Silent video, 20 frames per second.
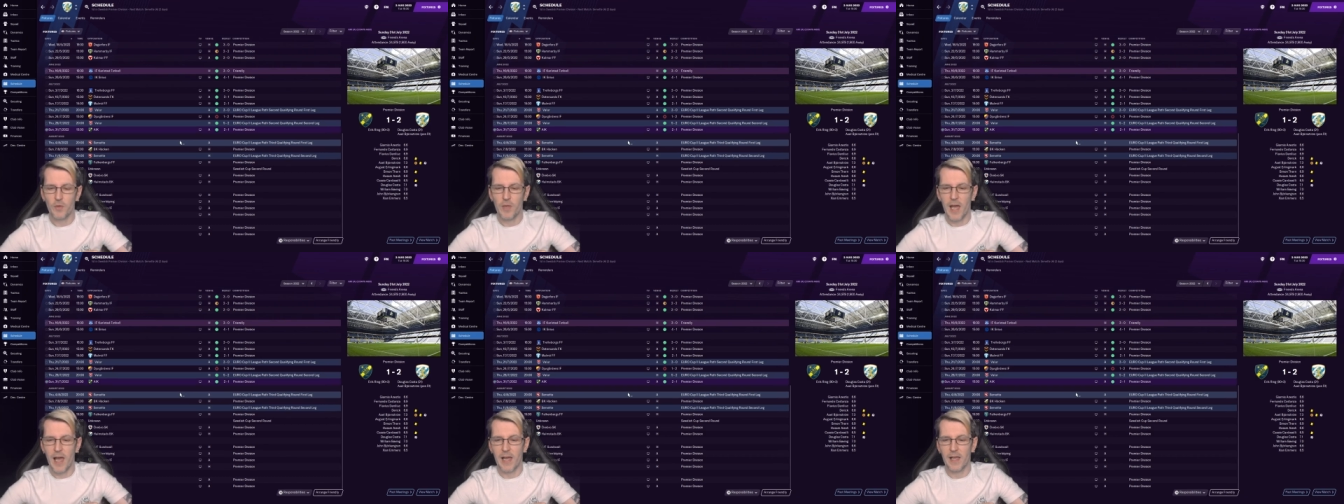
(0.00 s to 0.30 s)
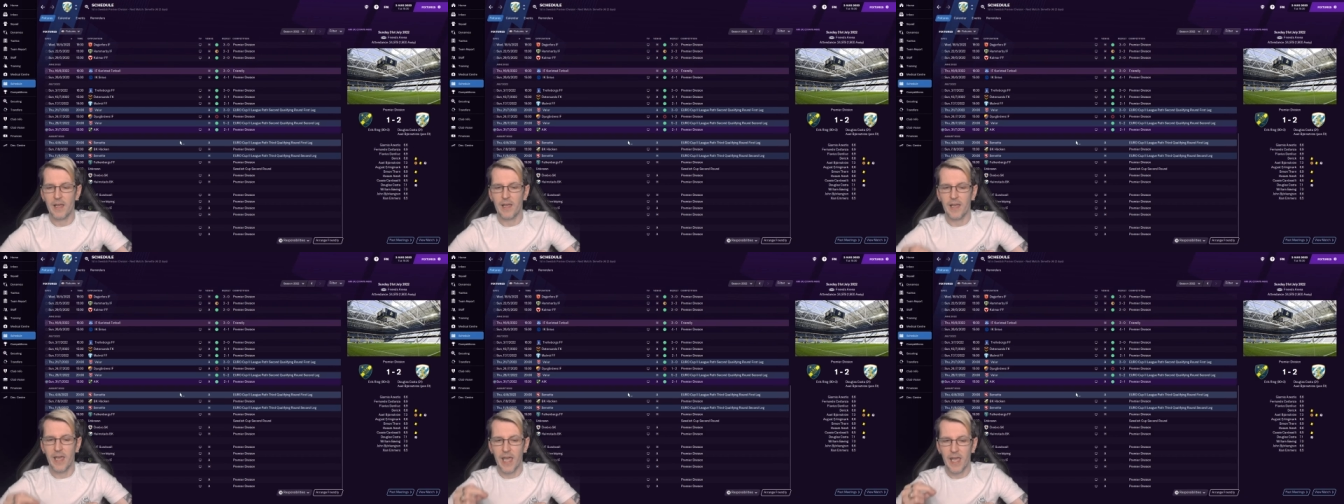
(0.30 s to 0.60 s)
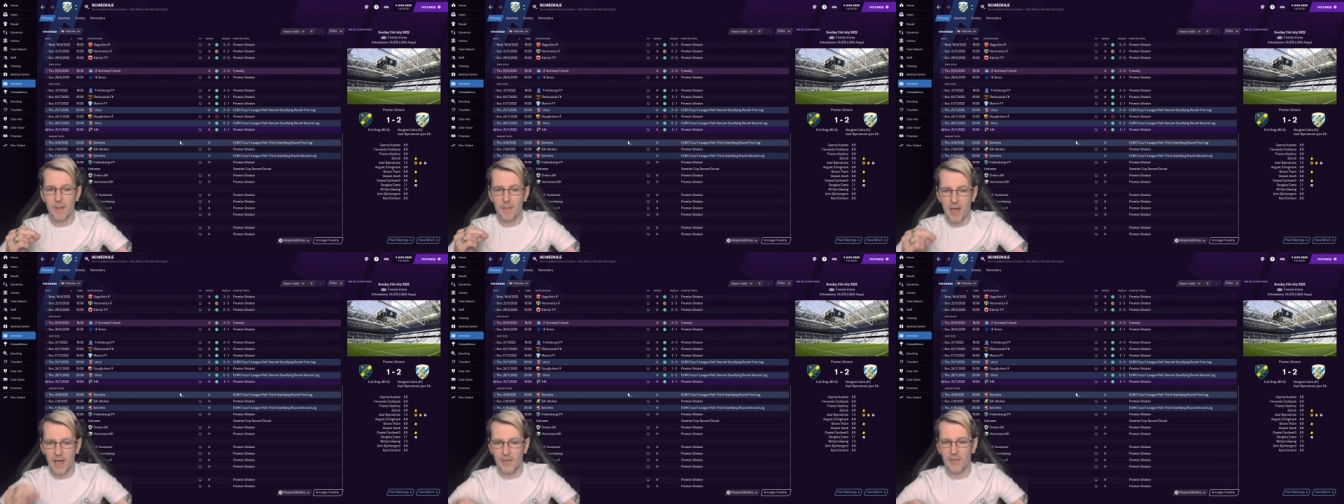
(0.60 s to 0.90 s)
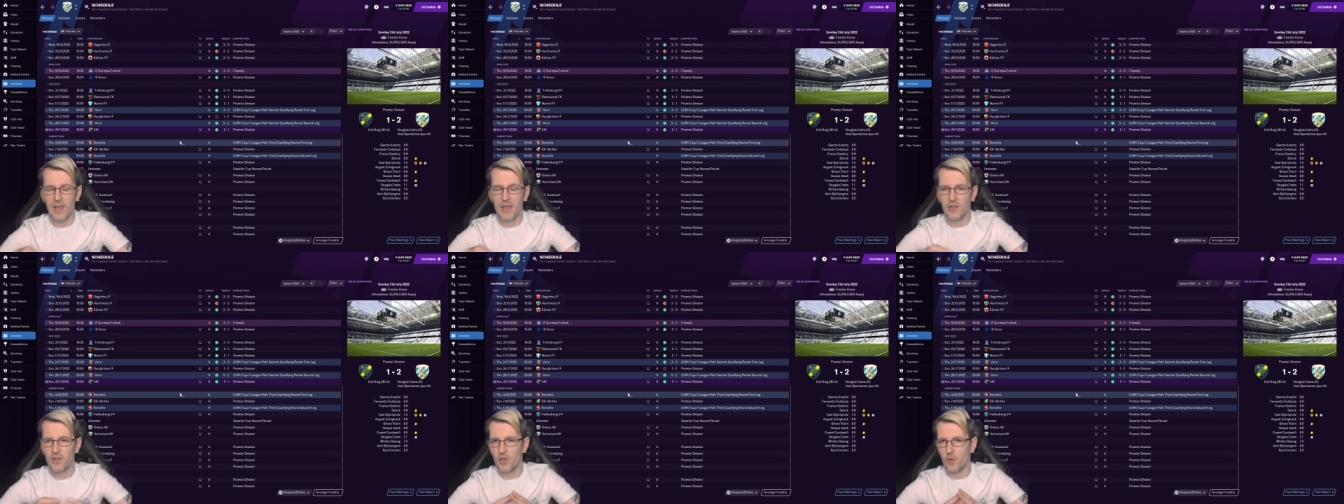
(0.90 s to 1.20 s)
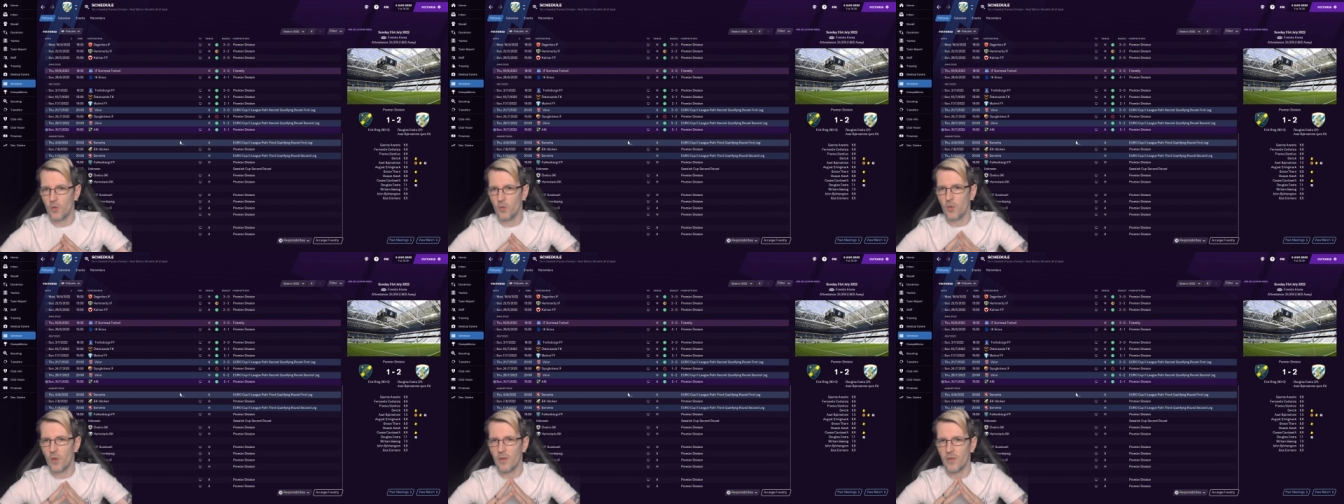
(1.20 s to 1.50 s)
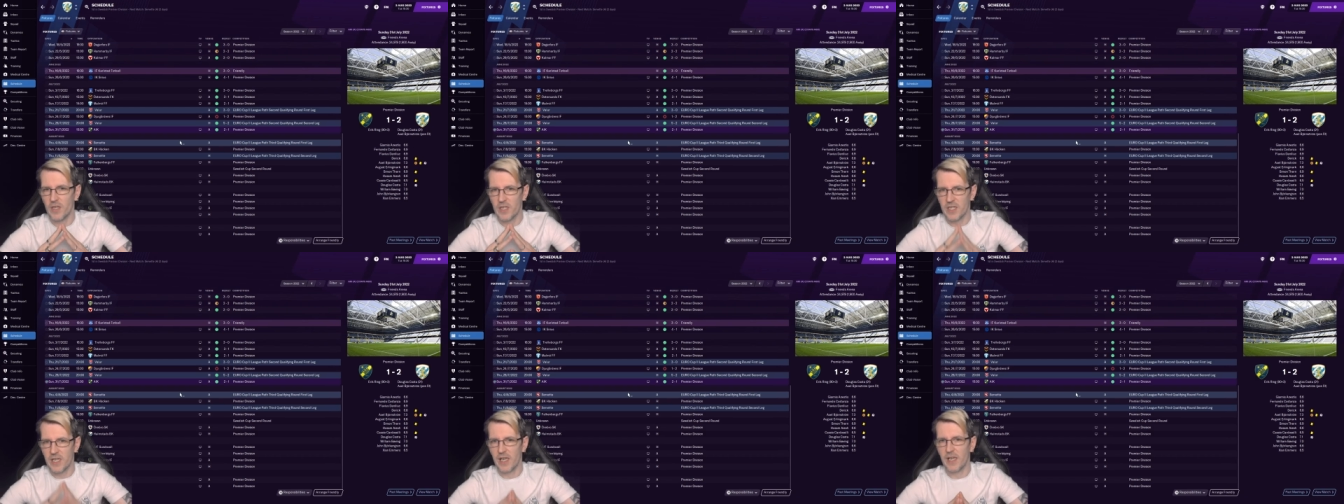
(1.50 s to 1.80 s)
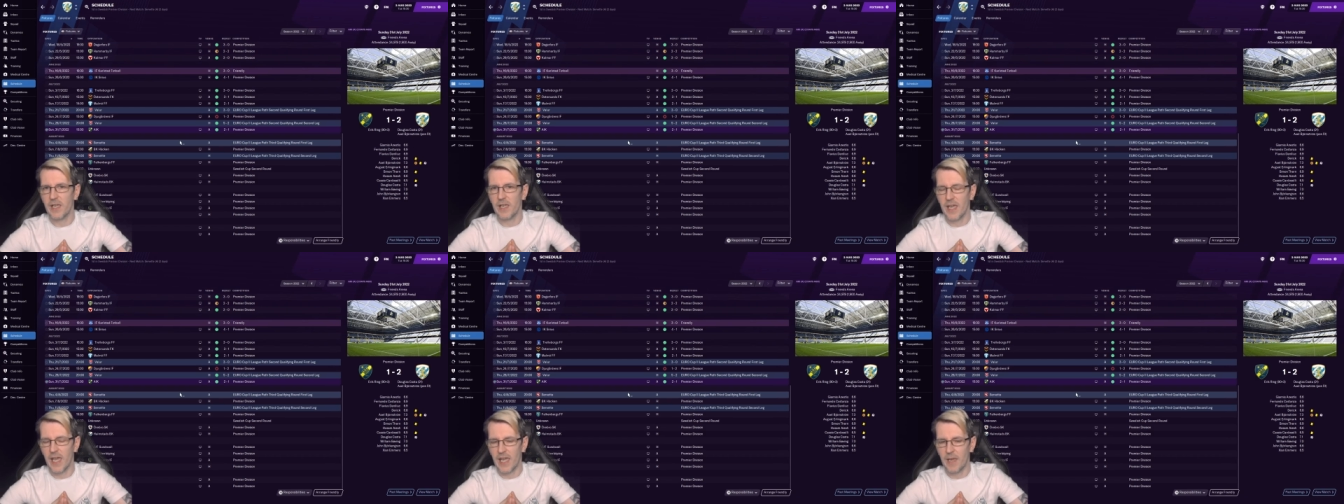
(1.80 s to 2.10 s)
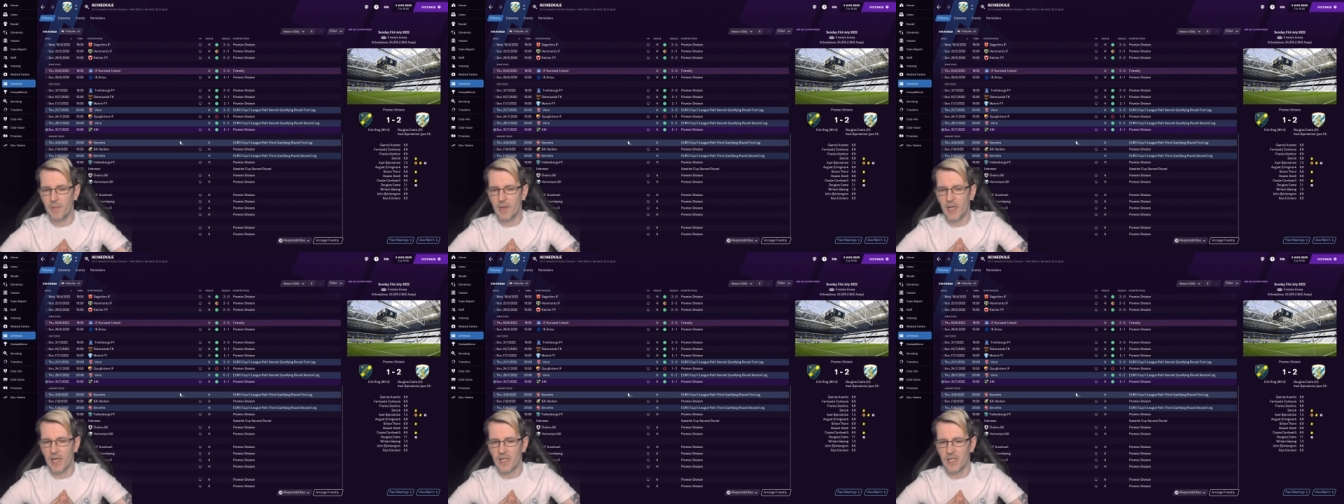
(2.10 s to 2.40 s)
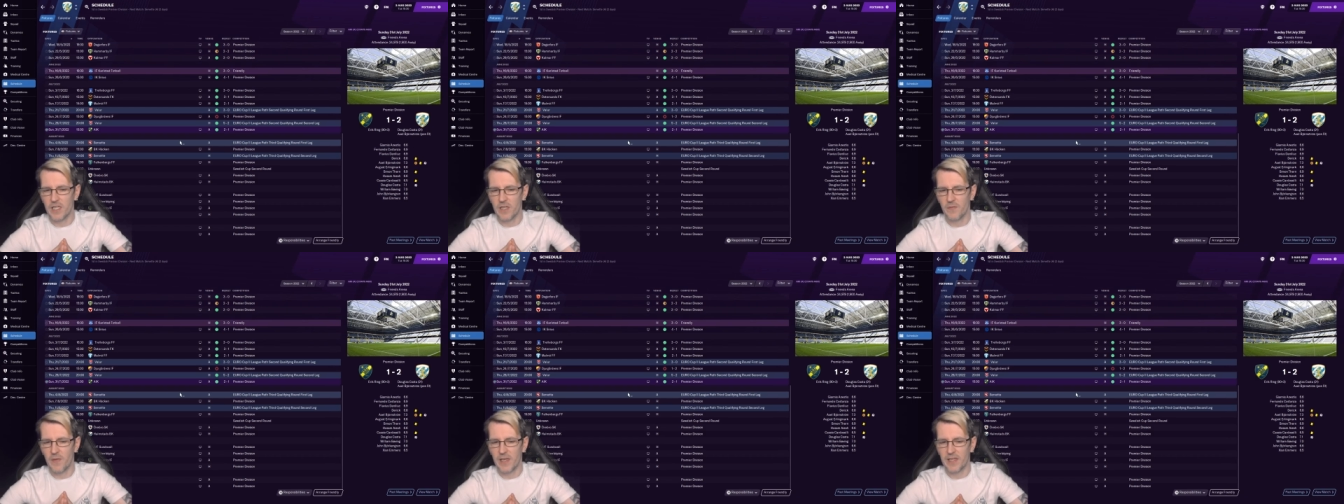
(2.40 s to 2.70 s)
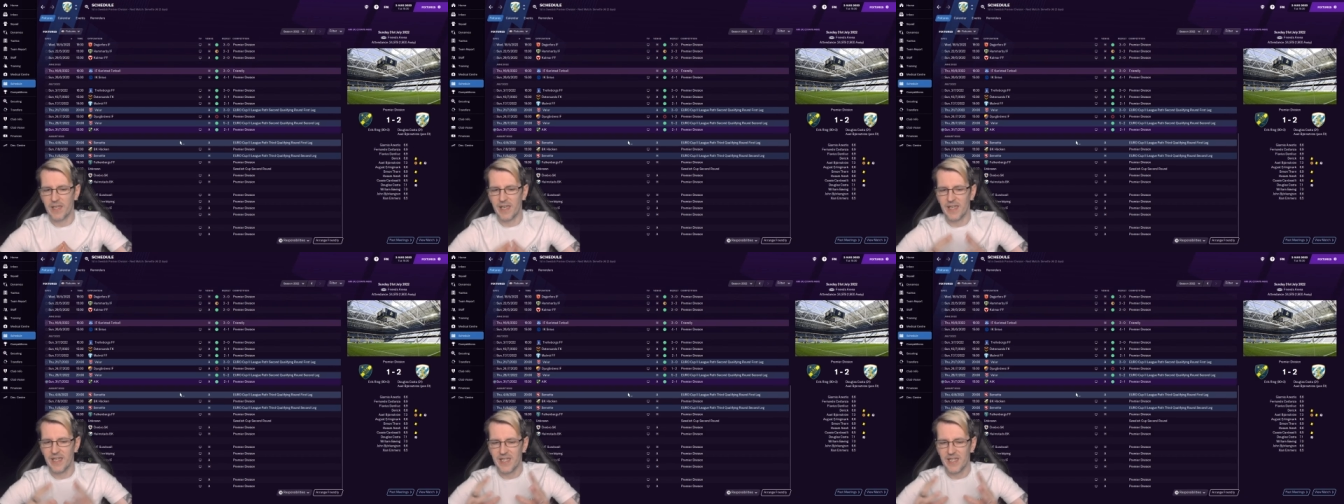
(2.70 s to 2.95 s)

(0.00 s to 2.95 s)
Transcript: hacking game and then do the second game against Servette.